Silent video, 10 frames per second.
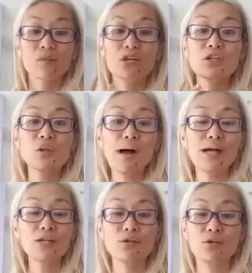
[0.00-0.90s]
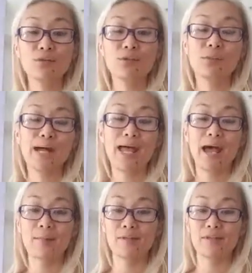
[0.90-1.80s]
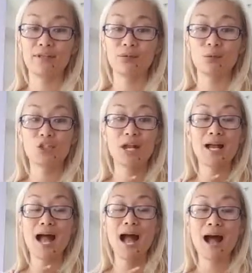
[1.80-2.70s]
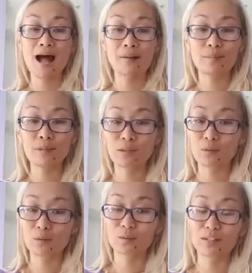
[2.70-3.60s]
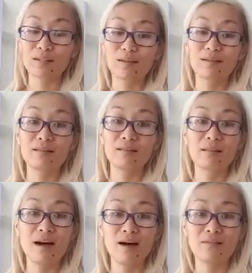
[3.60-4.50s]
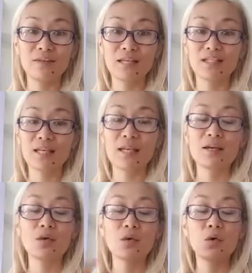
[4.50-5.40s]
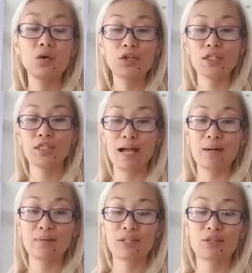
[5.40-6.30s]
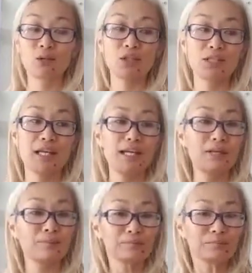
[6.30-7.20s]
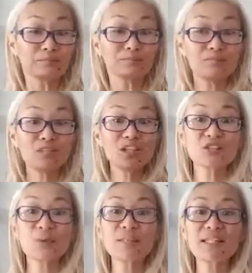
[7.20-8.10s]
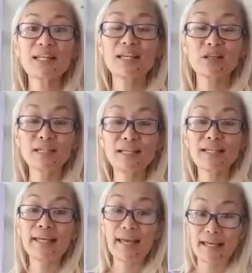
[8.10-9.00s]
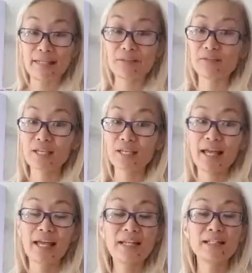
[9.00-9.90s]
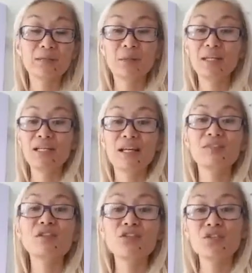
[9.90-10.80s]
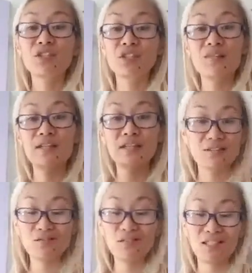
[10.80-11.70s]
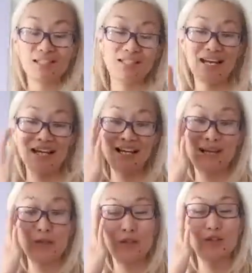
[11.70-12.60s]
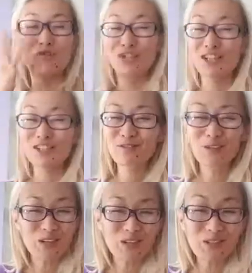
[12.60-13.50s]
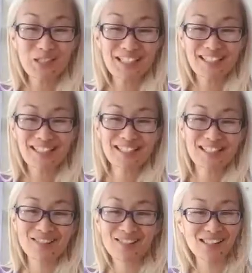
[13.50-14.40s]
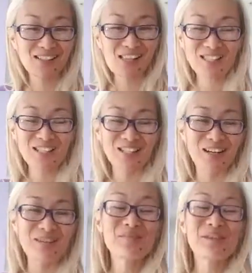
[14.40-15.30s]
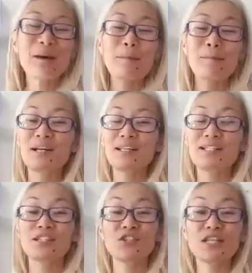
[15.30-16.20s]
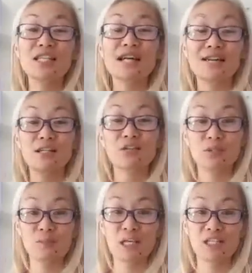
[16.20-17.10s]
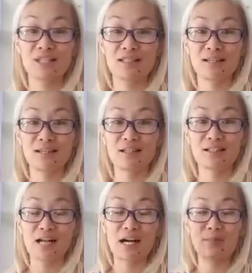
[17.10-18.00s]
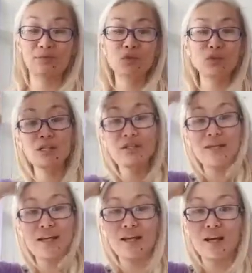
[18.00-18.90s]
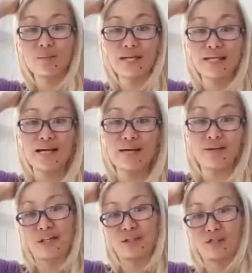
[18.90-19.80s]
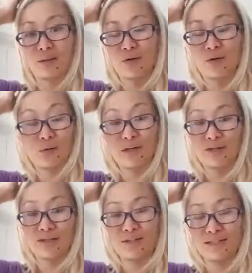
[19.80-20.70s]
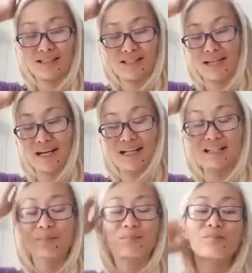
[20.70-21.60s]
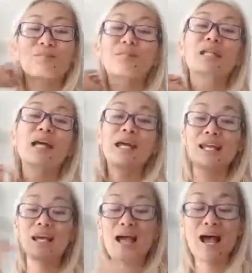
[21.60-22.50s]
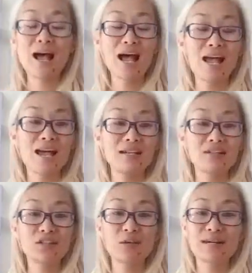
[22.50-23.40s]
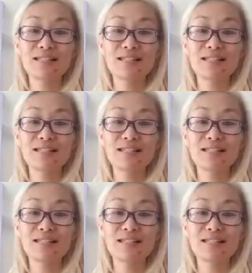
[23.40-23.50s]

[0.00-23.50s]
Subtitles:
So I chose my amethyst, which I absolutely love. It's a gorgeous amethyst, which is like, it's almost like, it looks like a cave. And it's big enough that you can stuff an infant inside. I mean, you shouldn't for health reasons, it's a cluster, but it's just, that's how spacious it is, right? Or think of it like an upside down ice cream cone, whatever you want to see it as. And so I